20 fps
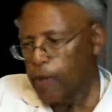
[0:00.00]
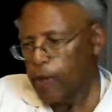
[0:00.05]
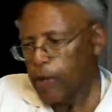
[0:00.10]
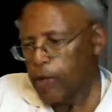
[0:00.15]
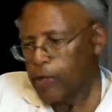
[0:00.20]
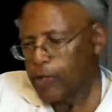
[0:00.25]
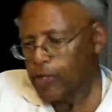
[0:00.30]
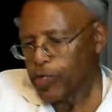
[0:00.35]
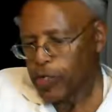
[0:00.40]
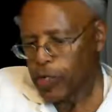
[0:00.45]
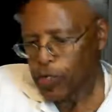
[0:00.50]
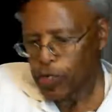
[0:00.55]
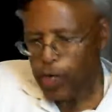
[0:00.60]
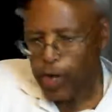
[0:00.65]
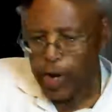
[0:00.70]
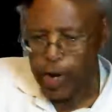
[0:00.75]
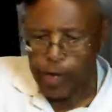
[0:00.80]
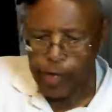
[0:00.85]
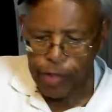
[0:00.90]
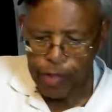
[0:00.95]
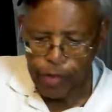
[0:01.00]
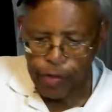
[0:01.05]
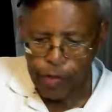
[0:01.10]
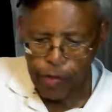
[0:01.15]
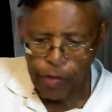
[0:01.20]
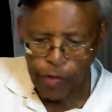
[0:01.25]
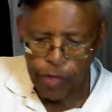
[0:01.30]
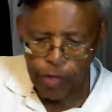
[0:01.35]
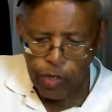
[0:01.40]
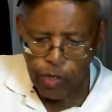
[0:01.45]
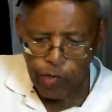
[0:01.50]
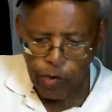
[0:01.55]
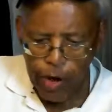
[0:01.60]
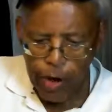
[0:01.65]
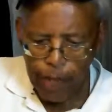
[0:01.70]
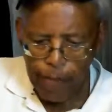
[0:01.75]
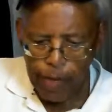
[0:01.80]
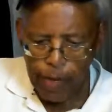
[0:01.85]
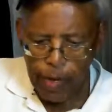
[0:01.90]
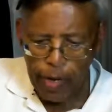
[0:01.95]
Peters just got through
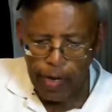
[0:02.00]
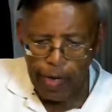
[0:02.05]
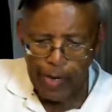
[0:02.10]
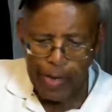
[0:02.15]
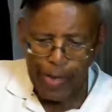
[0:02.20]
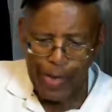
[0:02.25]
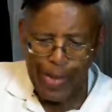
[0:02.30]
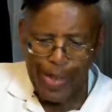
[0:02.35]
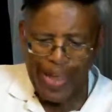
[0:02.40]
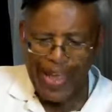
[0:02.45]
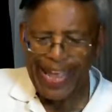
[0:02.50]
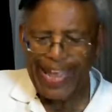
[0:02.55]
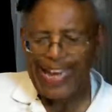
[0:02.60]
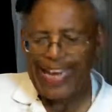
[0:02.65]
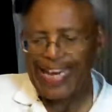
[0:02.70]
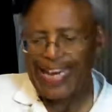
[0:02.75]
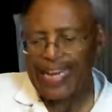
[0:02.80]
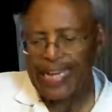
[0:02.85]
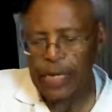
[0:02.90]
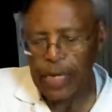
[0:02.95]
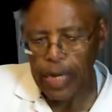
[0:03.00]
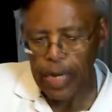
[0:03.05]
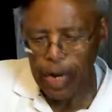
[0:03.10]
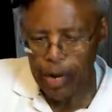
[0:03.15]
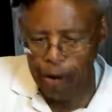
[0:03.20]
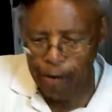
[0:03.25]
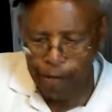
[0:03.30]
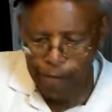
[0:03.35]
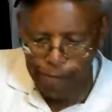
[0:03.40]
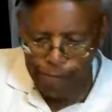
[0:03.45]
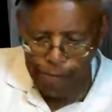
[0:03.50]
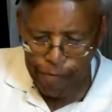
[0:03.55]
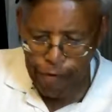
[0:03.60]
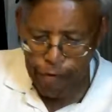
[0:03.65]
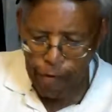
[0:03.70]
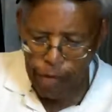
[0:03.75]
describing the end of